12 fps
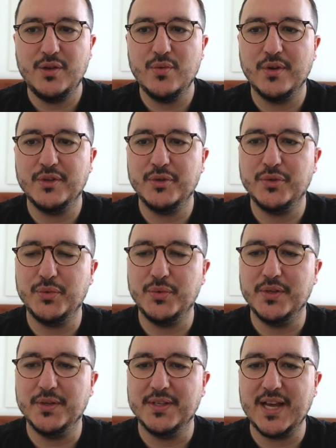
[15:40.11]
You
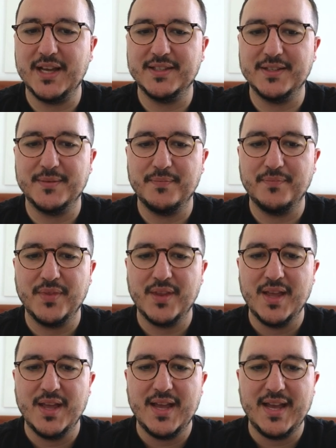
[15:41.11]
understood that.
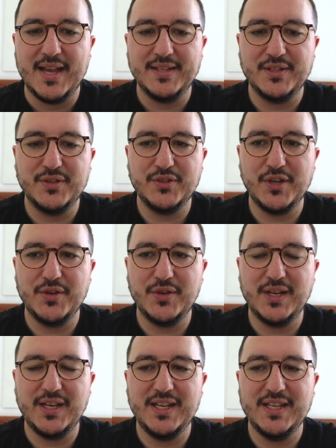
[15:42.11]
And
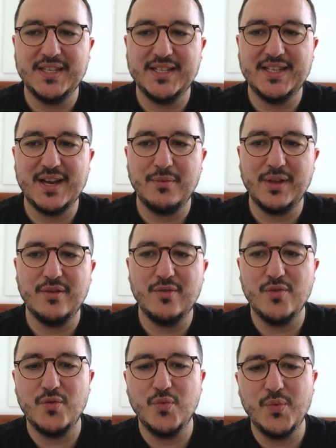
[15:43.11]
suddenly, there we
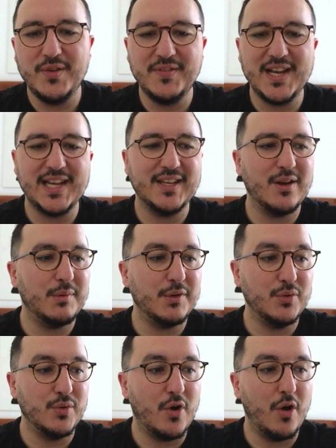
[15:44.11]
go, we've got our menu.